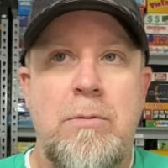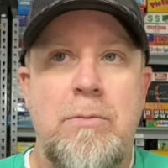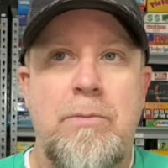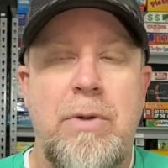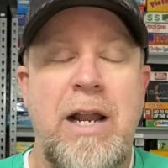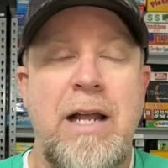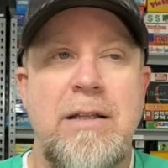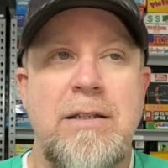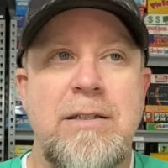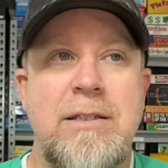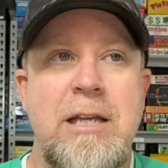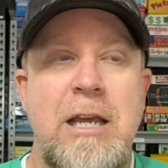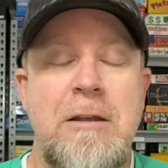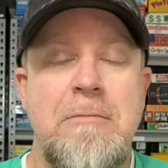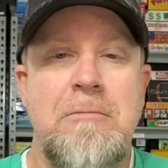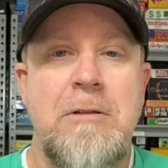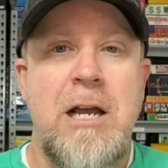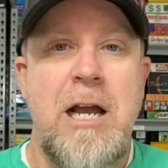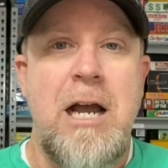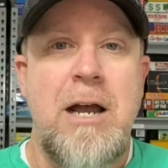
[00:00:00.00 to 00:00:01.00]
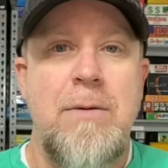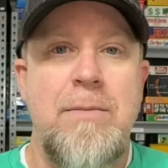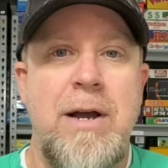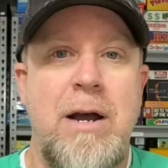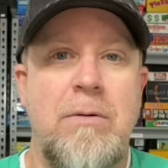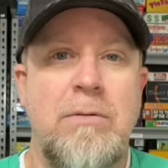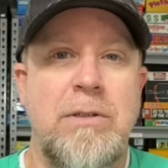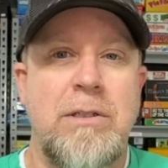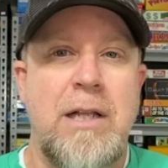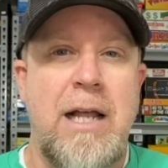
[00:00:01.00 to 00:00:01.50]
but at the same time,
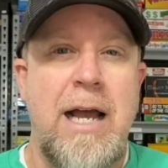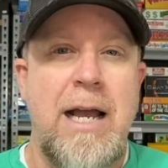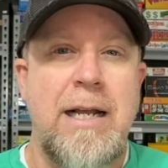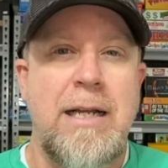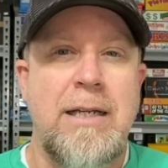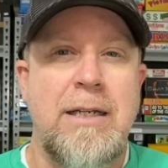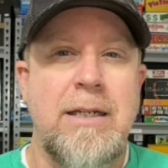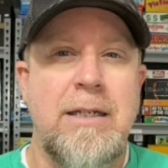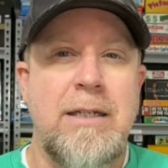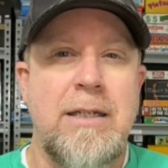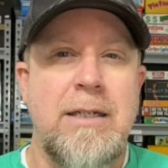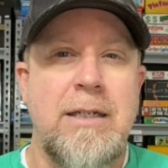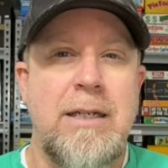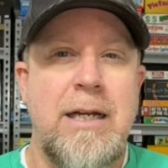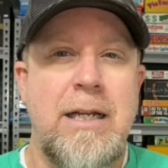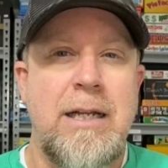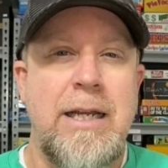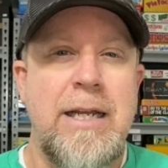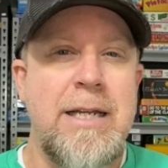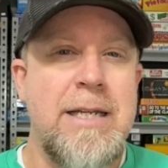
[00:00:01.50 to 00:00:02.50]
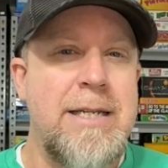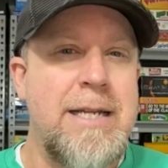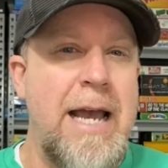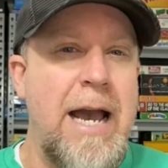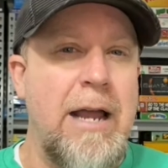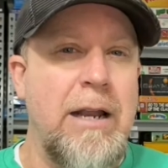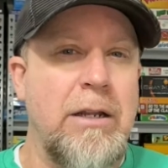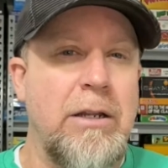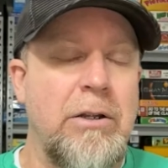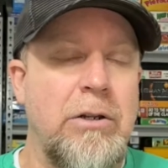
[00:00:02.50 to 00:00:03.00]
I was like in
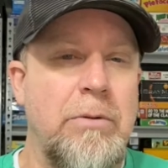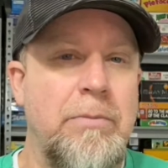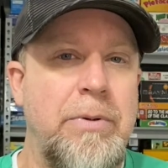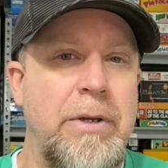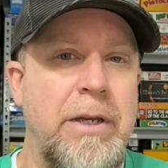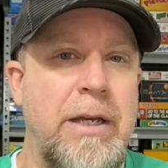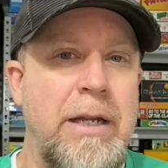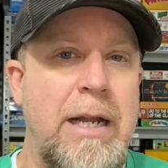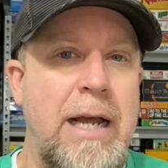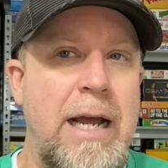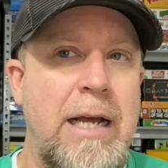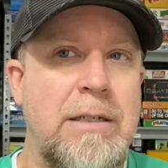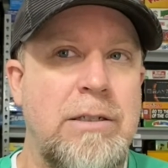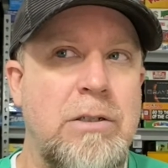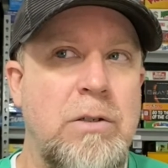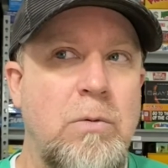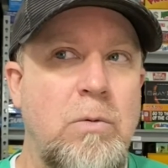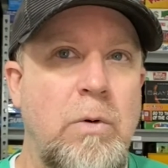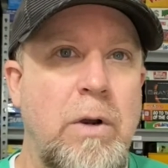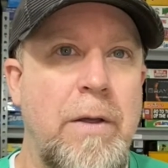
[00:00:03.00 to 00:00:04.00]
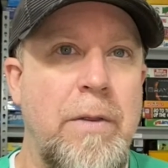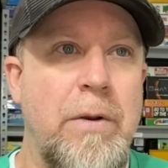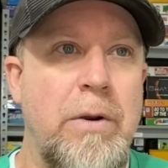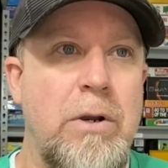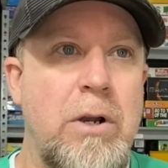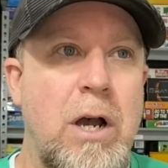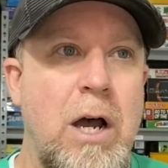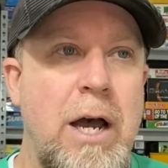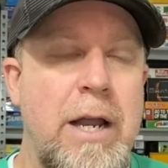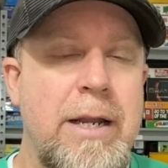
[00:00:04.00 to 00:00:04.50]
doubt a little bit as to whether or
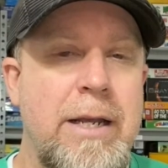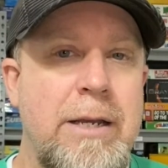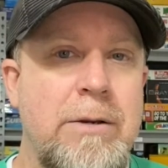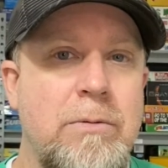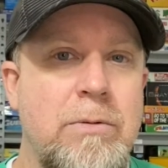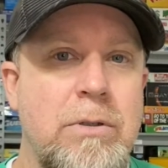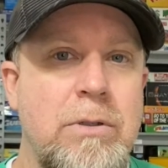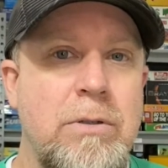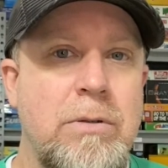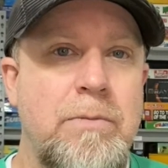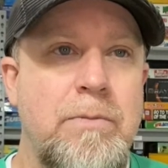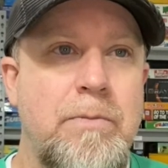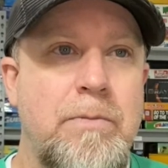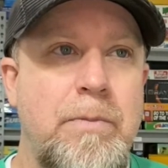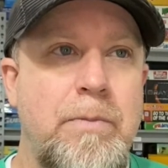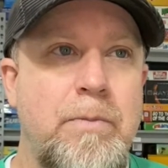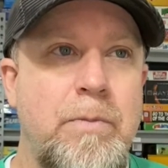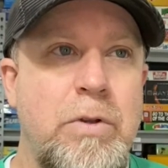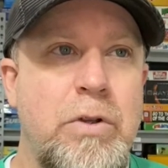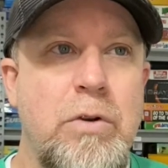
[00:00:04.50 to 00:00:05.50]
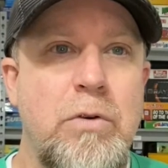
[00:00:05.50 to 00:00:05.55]
not it would do